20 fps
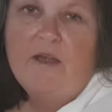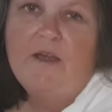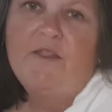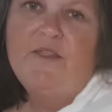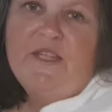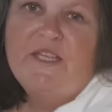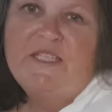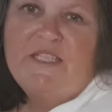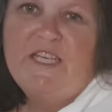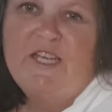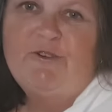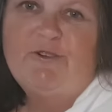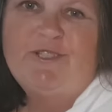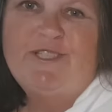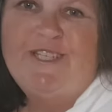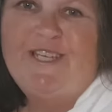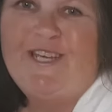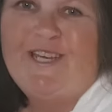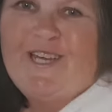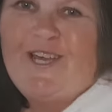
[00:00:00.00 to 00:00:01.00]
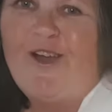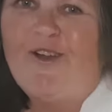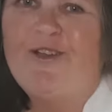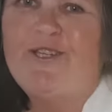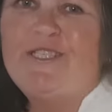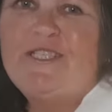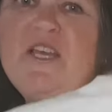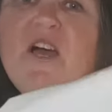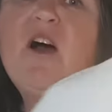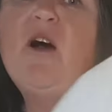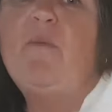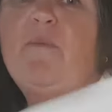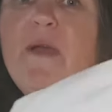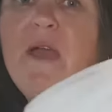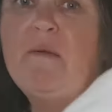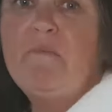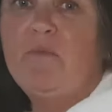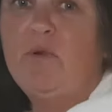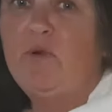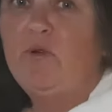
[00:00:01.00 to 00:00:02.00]
This here is the Ecosa
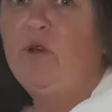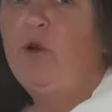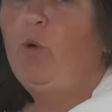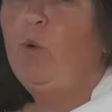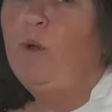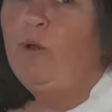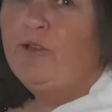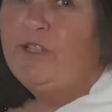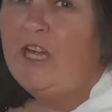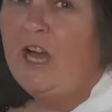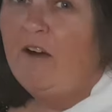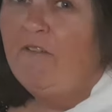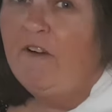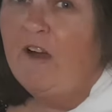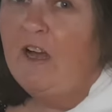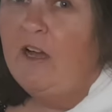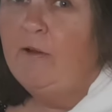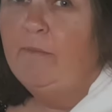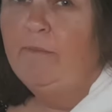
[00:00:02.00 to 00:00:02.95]
bamboo quilt cover,